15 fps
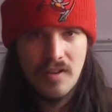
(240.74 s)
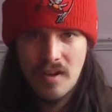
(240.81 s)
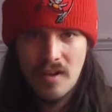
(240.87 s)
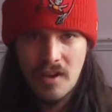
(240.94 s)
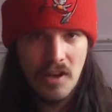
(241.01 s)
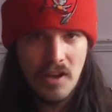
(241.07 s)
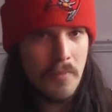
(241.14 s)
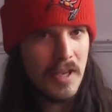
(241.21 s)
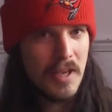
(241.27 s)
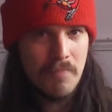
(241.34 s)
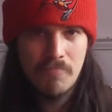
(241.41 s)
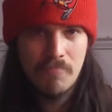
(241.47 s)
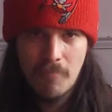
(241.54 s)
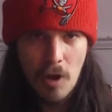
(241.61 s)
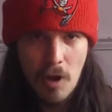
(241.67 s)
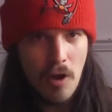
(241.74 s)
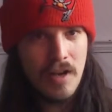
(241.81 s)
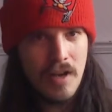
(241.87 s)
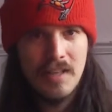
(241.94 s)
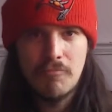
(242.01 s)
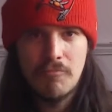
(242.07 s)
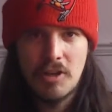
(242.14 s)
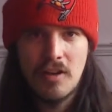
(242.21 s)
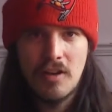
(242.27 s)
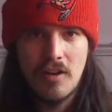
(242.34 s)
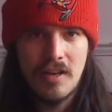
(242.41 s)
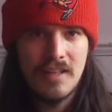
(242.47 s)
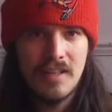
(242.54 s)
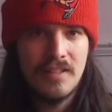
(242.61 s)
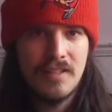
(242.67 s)
are going to be highly
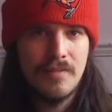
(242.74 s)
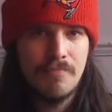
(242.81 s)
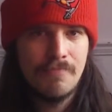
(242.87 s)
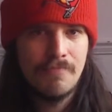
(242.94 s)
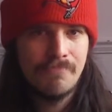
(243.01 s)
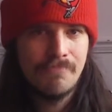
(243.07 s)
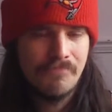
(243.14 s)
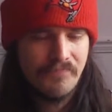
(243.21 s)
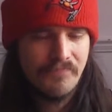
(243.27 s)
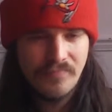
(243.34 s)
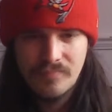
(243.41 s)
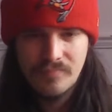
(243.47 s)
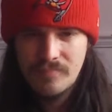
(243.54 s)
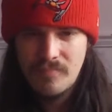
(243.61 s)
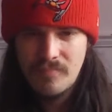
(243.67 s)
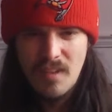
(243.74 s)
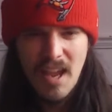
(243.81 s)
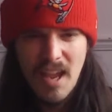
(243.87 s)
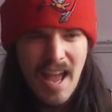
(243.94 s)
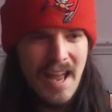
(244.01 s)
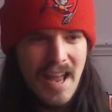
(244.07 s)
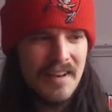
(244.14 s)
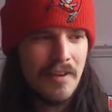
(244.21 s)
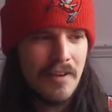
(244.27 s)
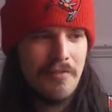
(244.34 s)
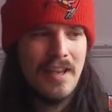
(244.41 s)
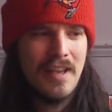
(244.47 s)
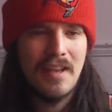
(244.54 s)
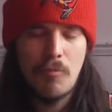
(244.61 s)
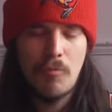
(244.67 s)
regarded, and I
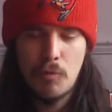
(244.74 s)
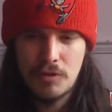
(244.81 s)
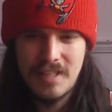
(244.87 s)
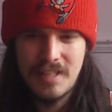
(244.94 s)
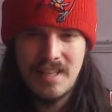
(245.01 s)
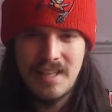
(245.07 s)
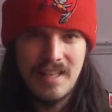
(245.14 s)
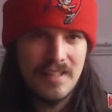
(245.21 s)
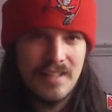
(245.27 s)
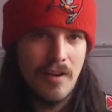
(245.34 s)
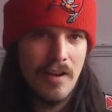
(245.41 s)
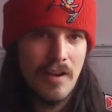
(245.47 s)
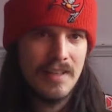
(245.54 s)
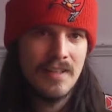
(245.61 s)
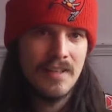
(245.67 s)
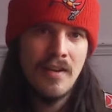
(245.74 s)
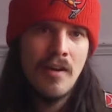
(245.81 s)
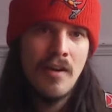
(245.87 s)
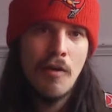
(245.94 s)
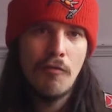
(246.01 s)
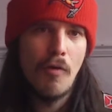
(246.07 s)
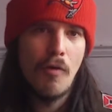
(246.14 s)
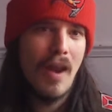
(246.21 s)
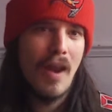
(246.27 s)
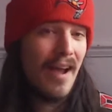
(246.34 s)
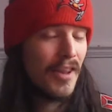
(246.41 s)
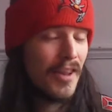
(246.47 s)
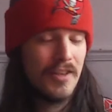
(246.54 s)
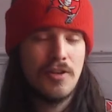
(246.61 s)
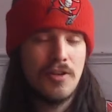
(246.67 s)
think we'll see these guys fall out
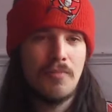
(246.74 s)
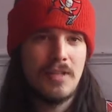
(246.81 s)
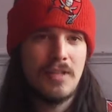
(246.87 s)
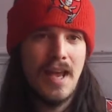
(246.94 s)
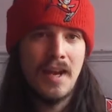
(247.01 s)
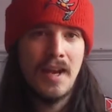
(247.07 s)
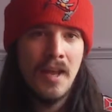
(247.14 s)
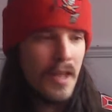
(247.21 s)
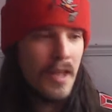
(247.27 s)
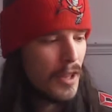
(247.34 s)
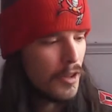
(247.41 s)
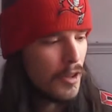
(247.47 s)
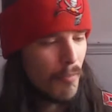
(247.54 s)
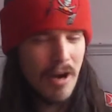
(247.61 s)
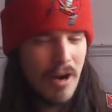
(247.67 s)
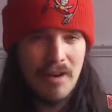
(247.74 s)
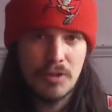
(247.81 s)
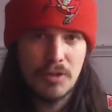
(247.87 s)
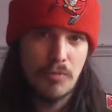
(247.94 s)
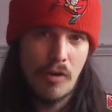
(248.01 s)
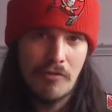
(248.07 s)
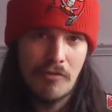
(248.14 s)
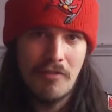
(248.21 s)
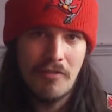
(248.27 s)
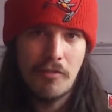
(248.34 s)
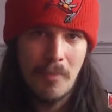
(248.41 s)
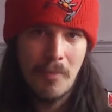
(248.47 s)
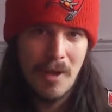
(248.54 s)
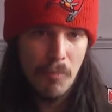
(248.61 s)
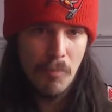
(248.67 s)
of the top 10. The Browns profit
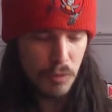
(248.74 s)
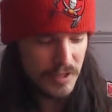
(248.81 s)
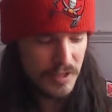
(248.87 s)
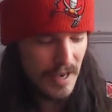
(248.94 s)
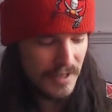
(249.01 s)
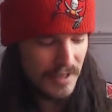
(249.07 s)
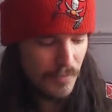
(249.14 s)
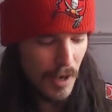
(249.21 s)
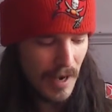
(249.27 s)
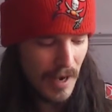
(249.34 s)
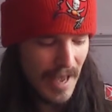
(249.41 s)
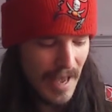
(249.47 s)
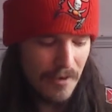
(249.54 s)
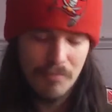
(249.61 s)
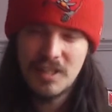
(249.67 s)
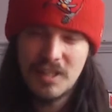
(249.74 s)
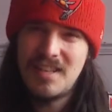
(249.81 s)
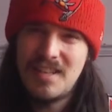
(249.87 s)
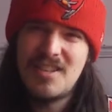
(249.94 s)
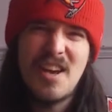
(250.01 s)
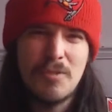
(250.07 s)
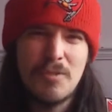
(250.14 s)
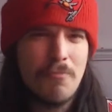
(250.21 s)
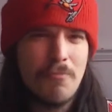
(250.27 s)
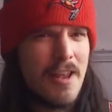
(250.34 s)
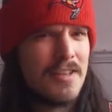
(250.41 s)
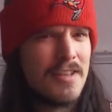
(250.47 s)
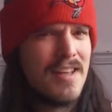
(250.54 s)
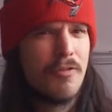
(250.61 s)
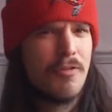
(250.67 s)
from it and will select Jamal Adams. In terms of
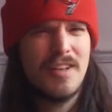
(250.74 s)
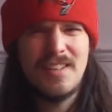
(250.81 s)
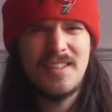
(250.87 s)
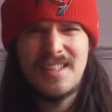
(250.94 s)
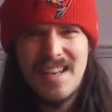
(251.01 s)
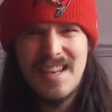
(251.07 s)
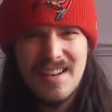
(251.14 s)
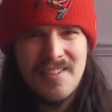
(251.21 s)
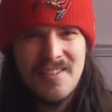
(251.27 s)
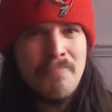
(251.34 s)
players they'll consider,